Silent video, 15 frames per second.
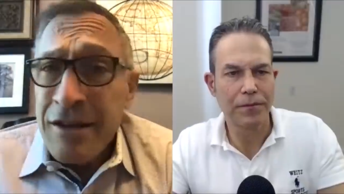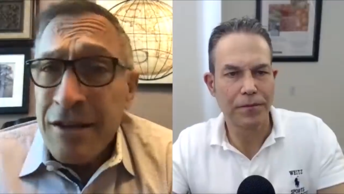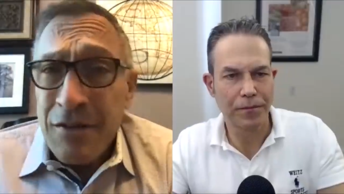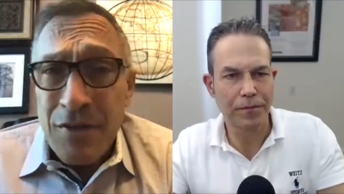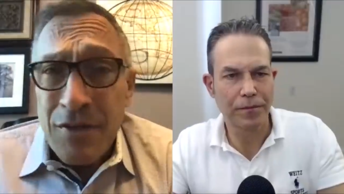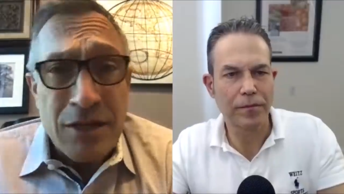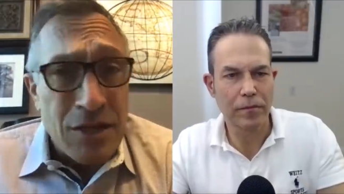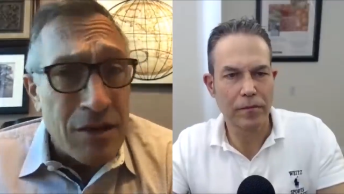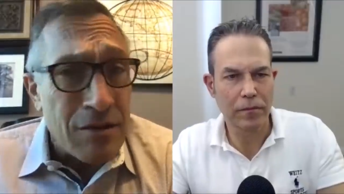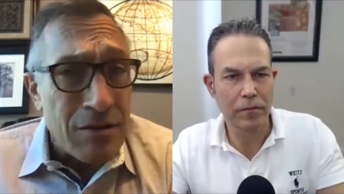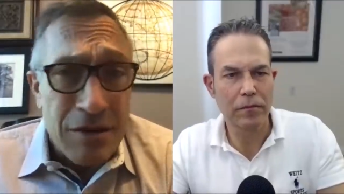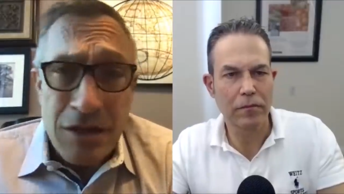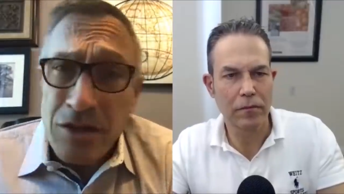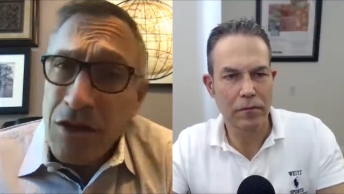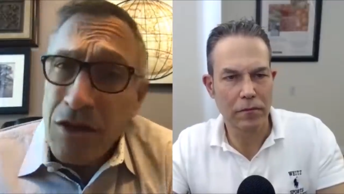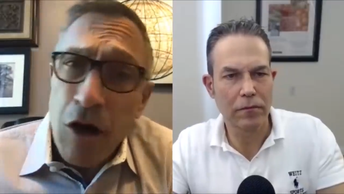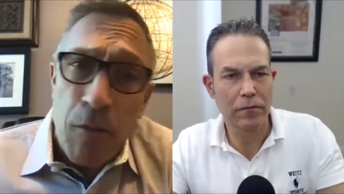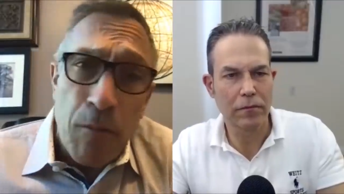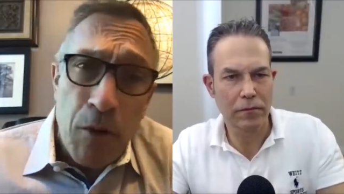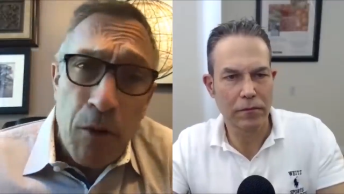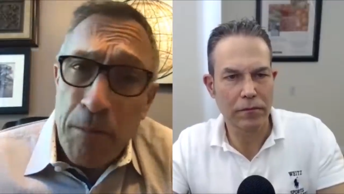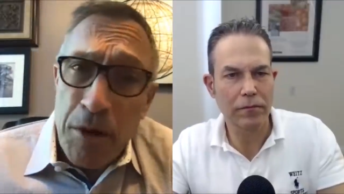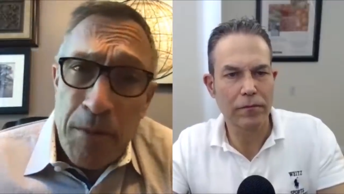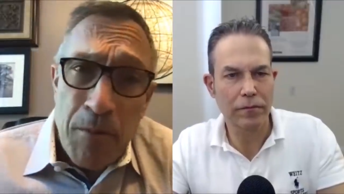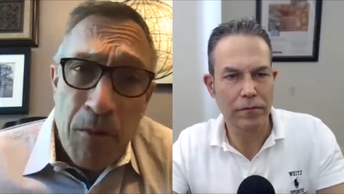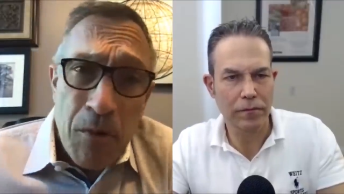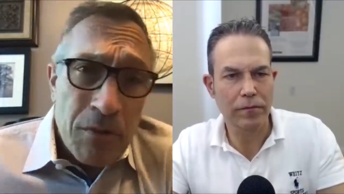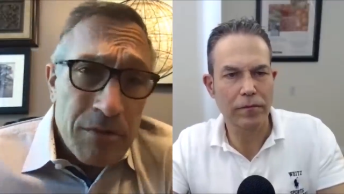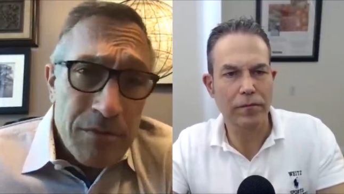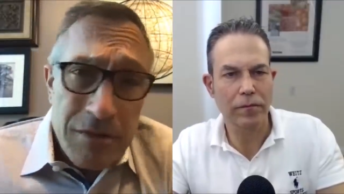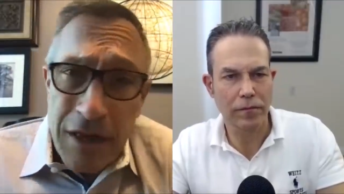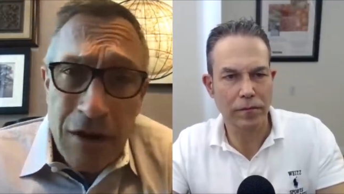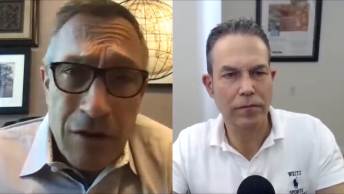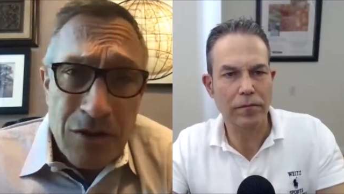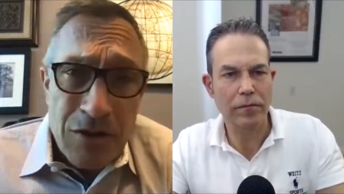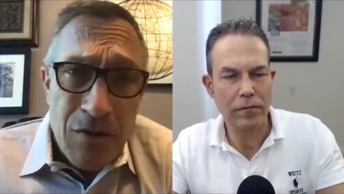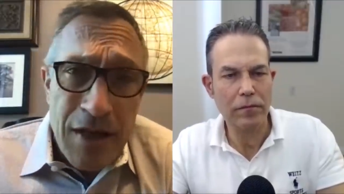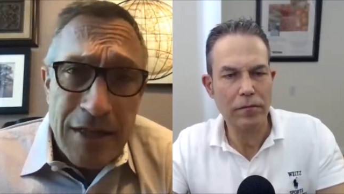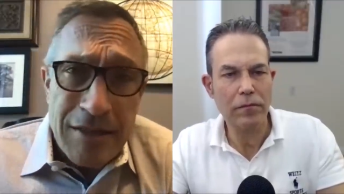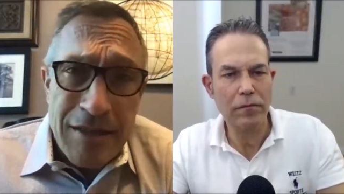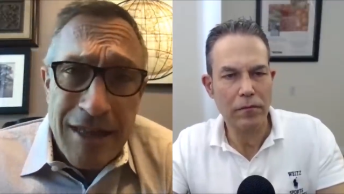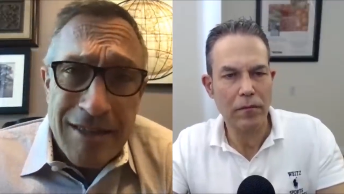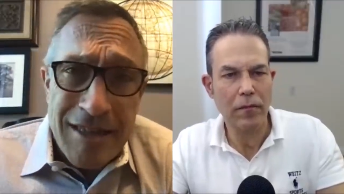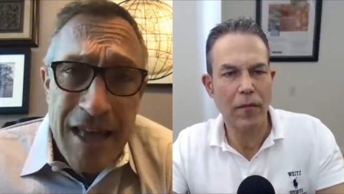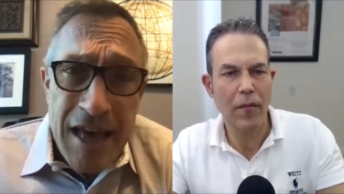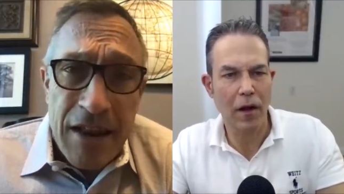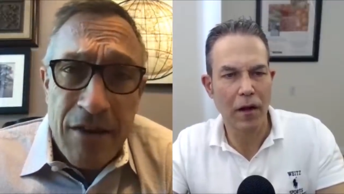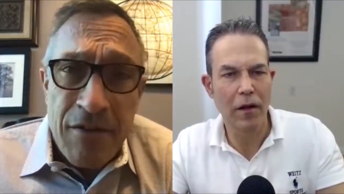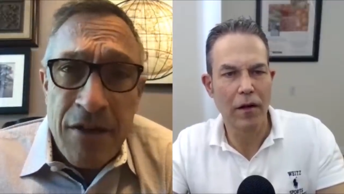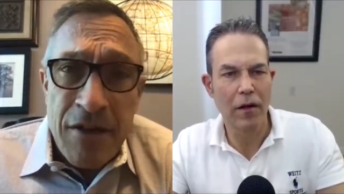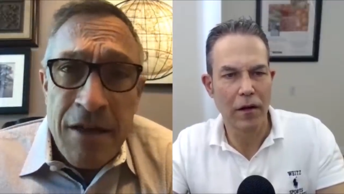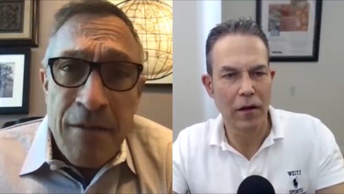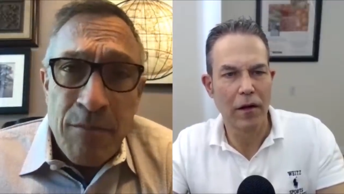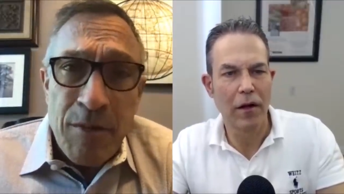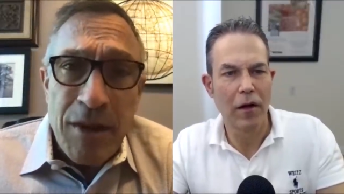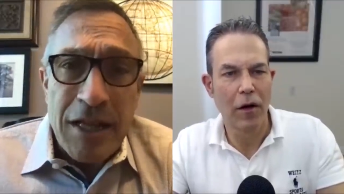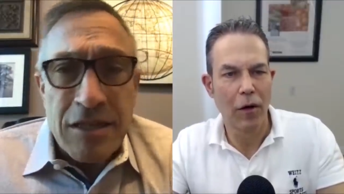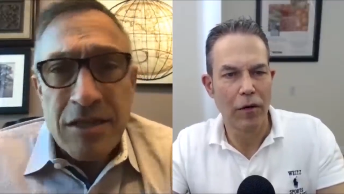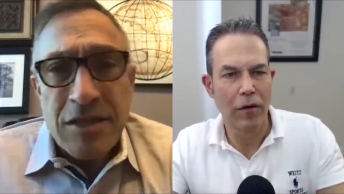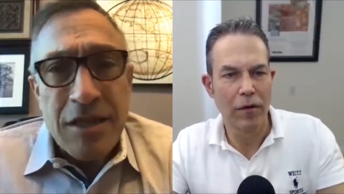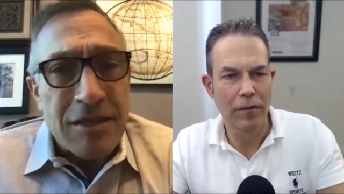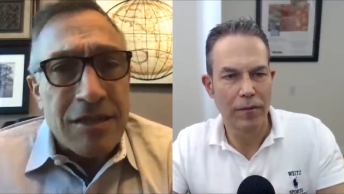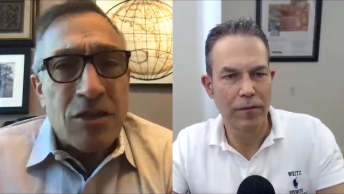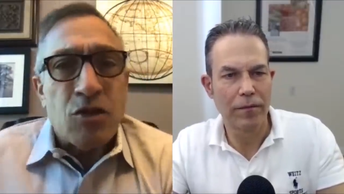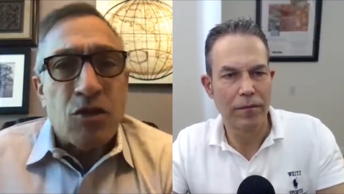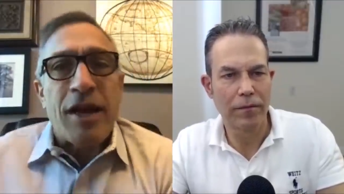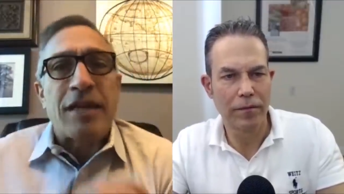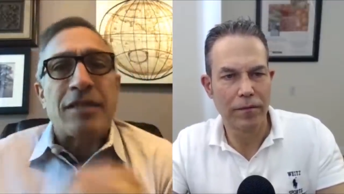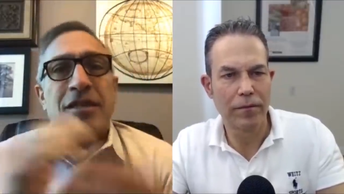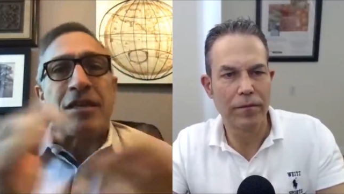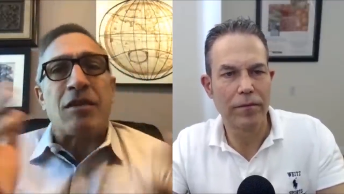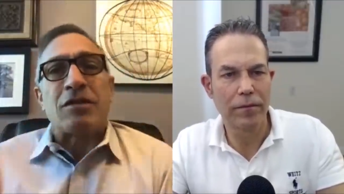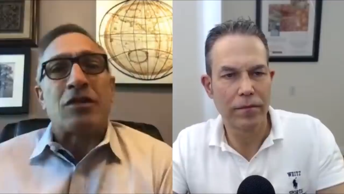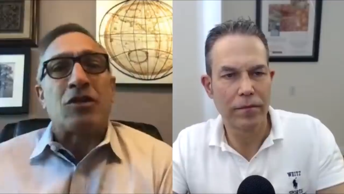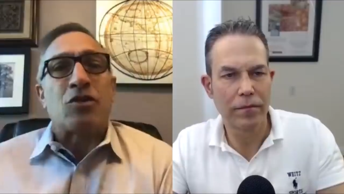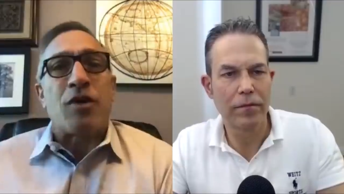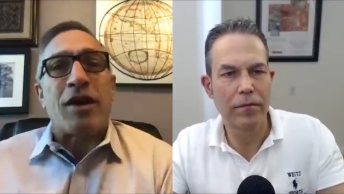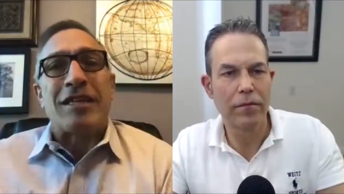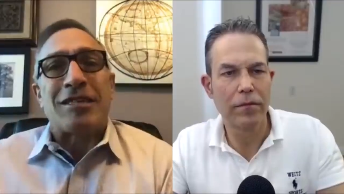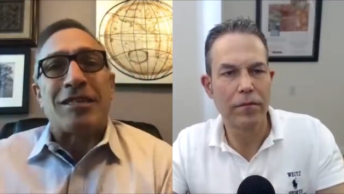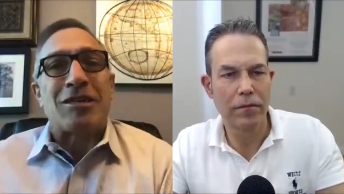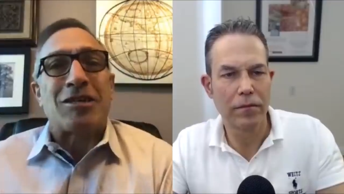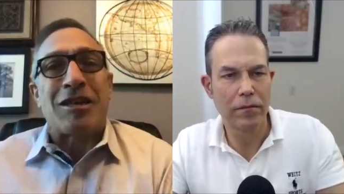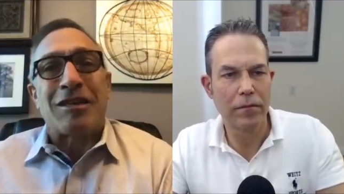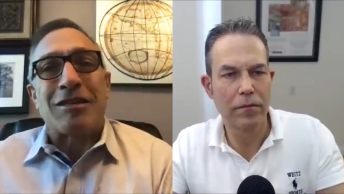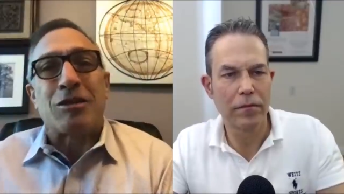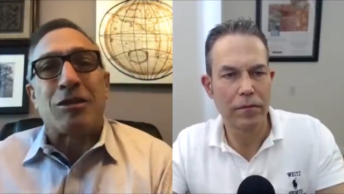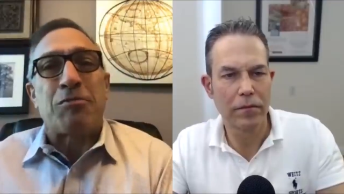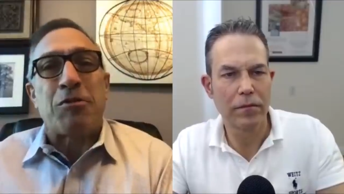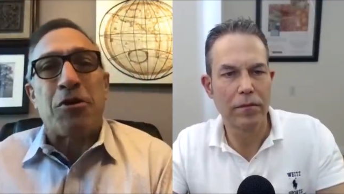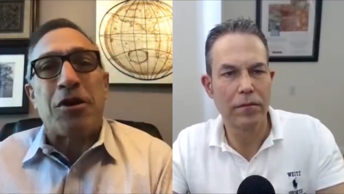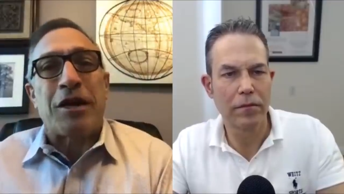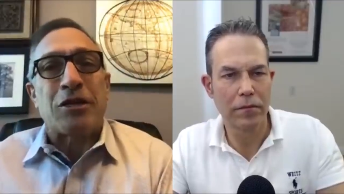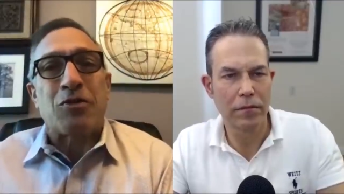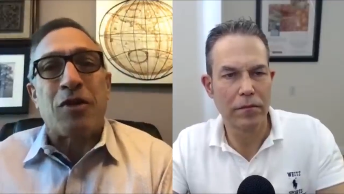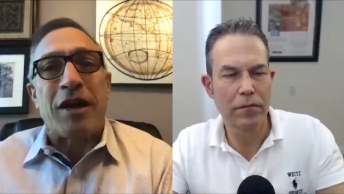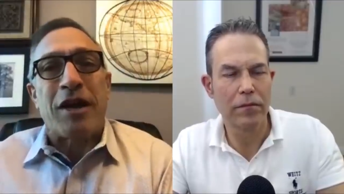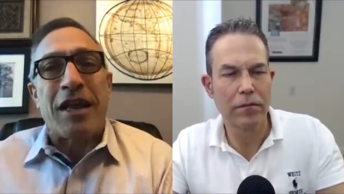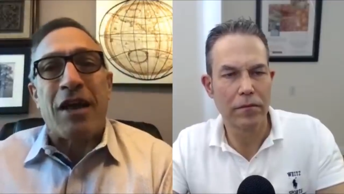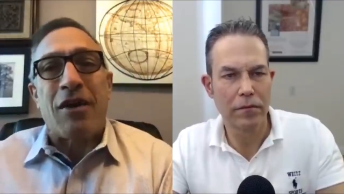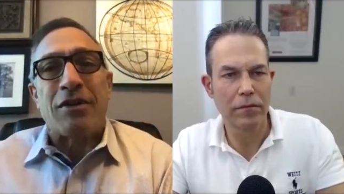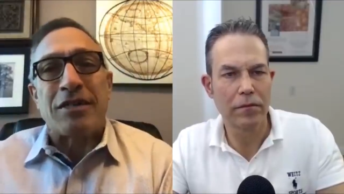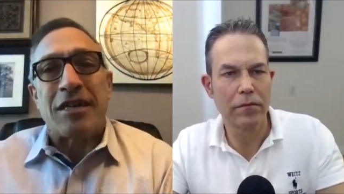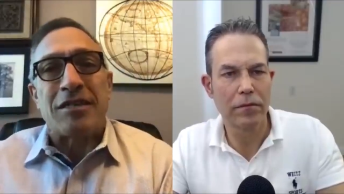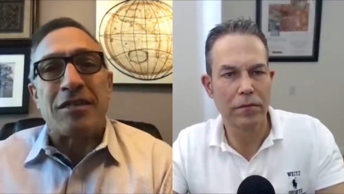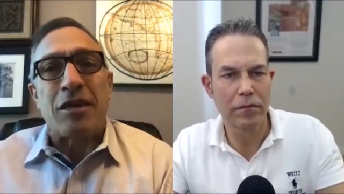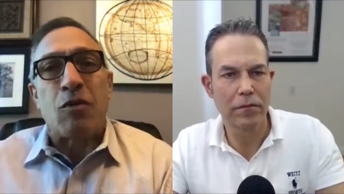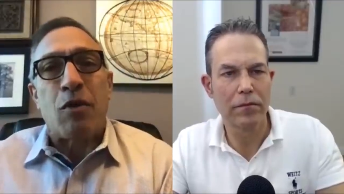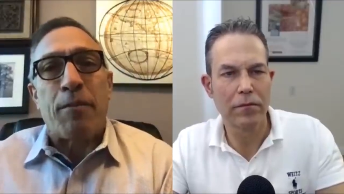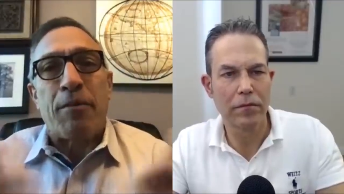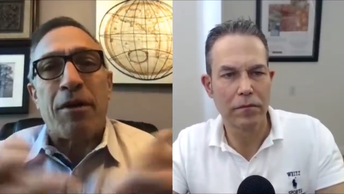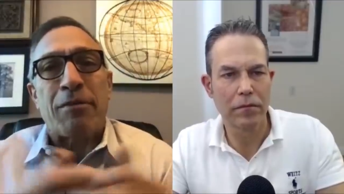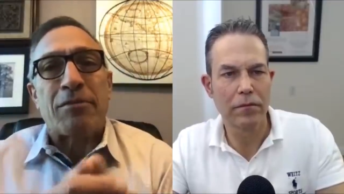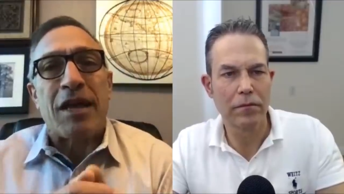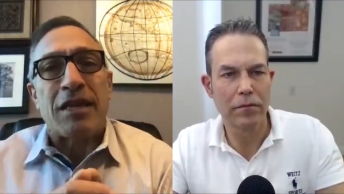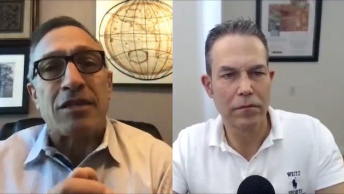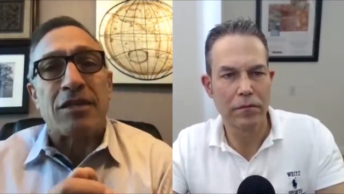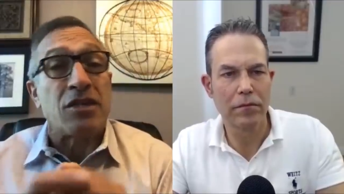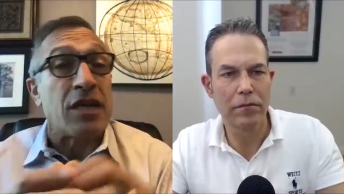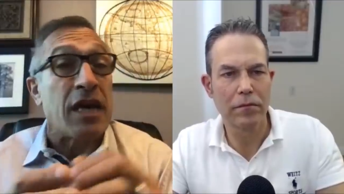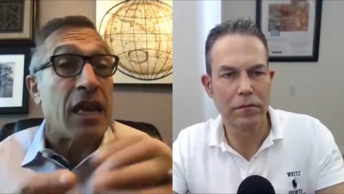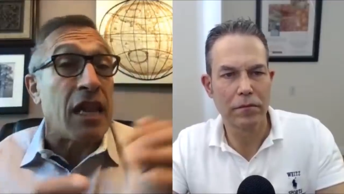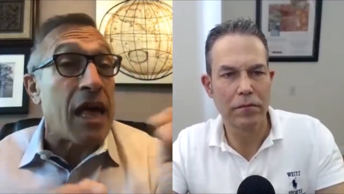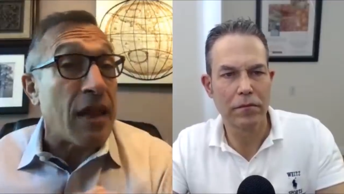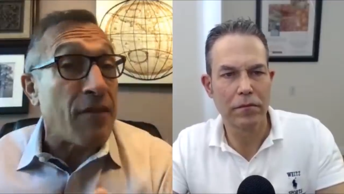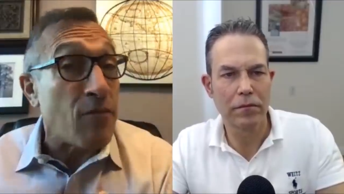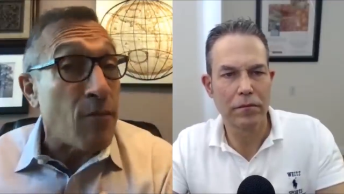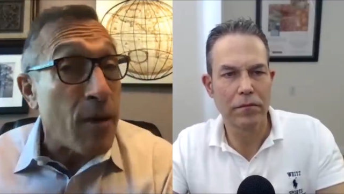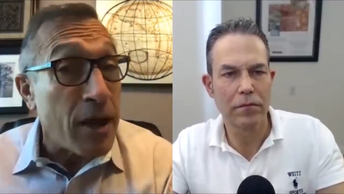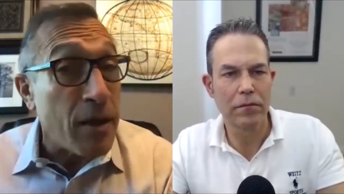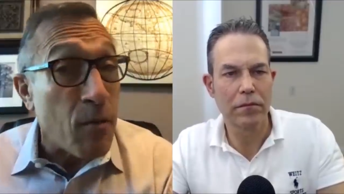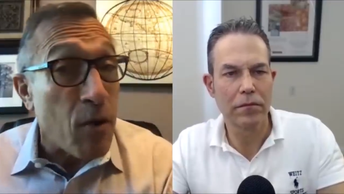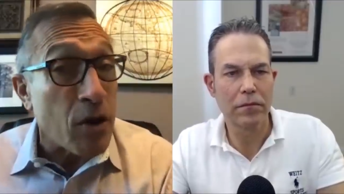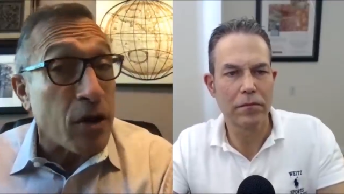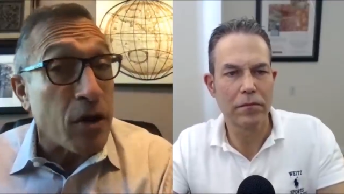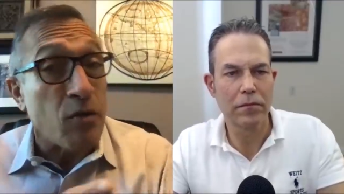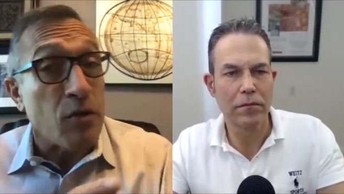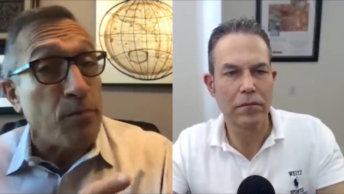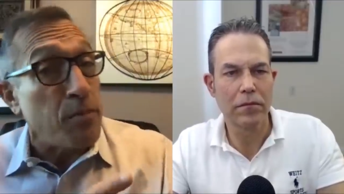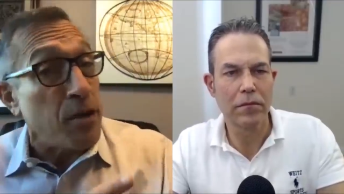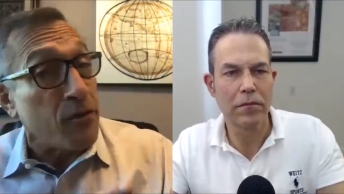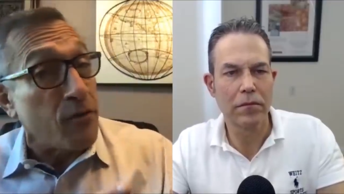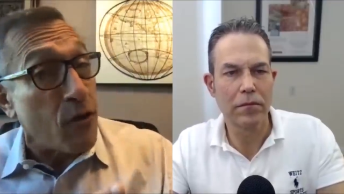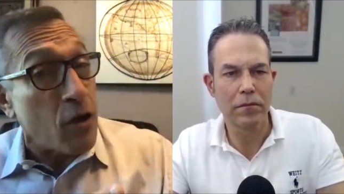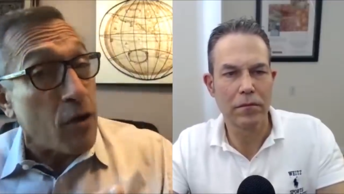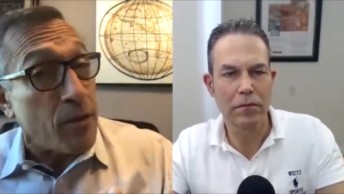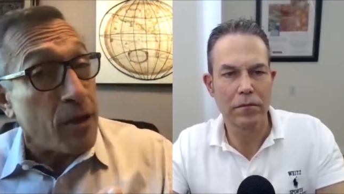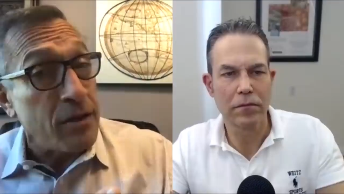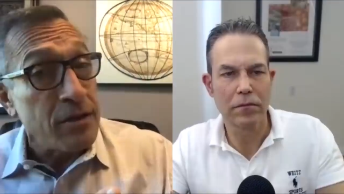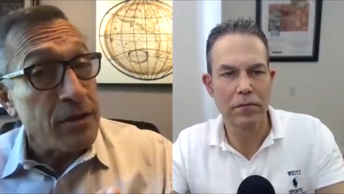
Speaker 1: that you that you help with people. You know, so that that's kind of. But it's just it's a transit it's a transition experience right now as I see with peptides because you got a lot of them on the market with big pharma,